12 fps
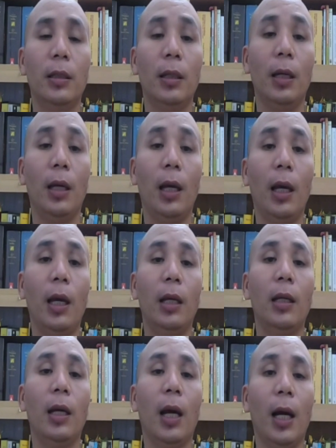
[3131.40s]
and
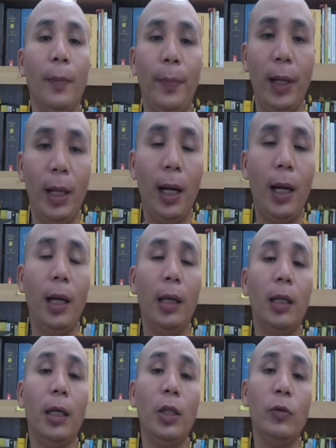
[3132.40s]
apply
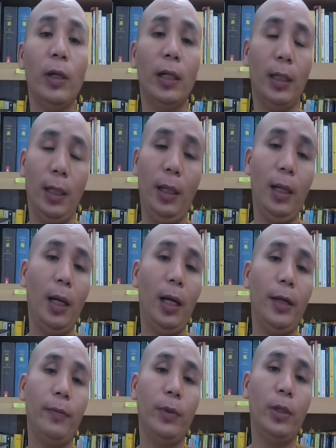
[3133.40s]
in your daily life.
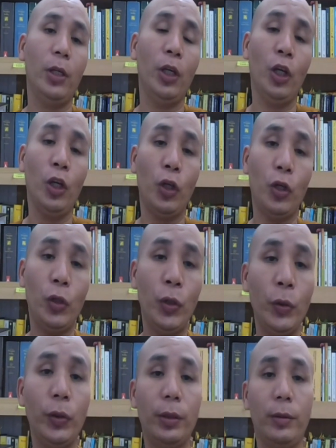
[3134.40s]

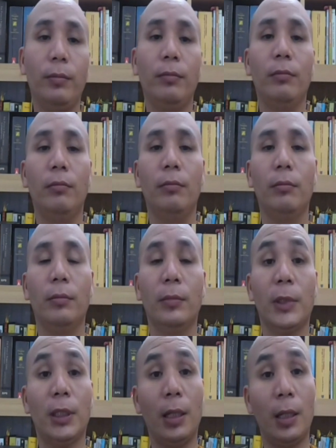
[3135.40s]
Use
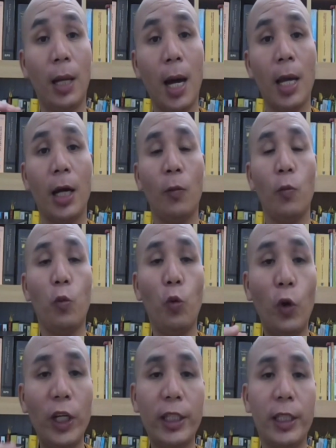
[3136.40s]
the light of
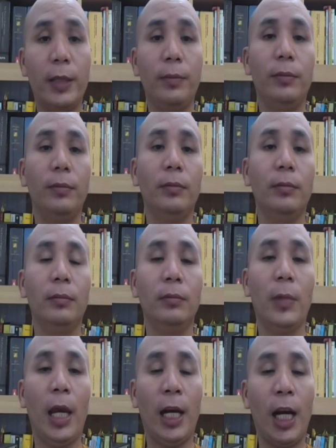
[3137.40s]
wisdom
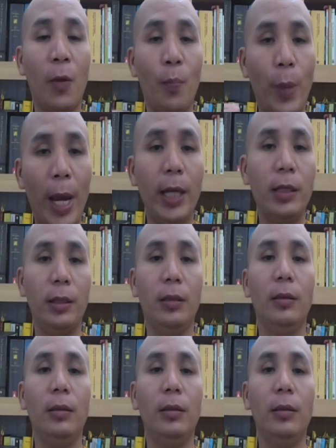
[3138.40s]
and compassion